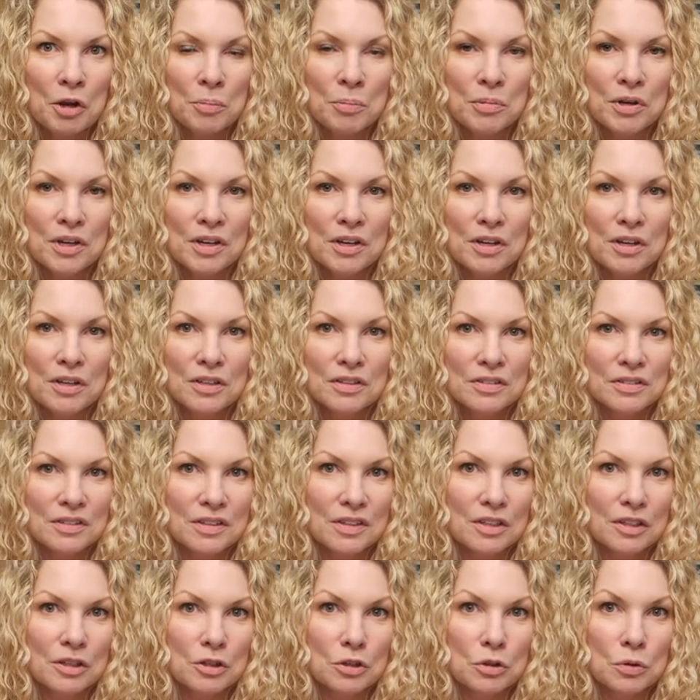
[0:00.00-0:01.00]
because
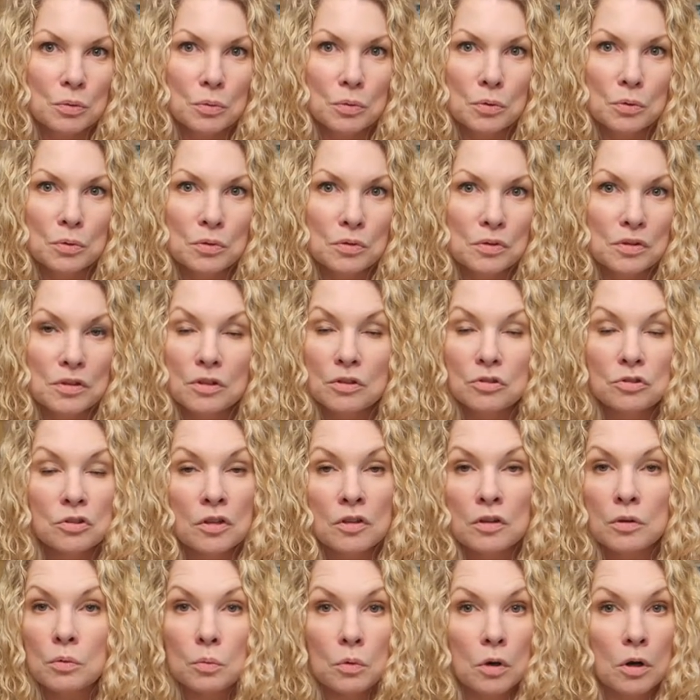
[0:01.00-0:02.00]
you will, there's
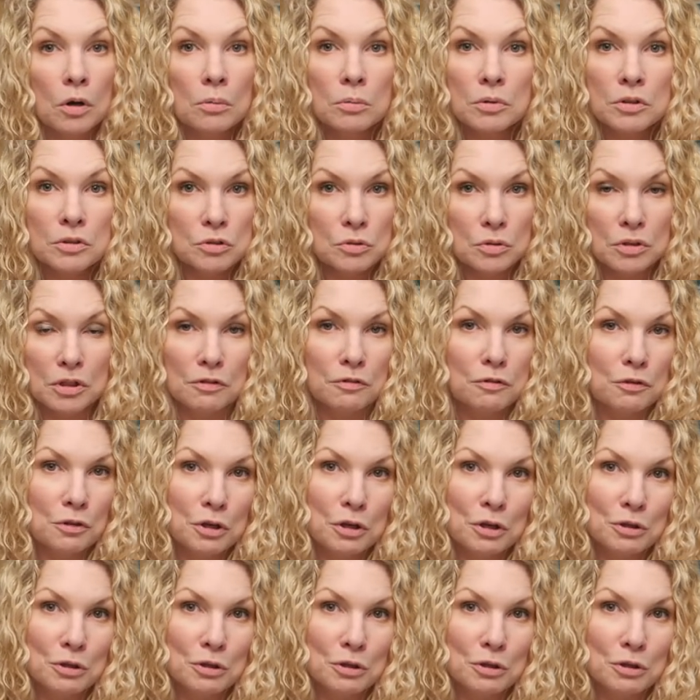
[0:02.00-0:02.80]
nothing wrong with doing it for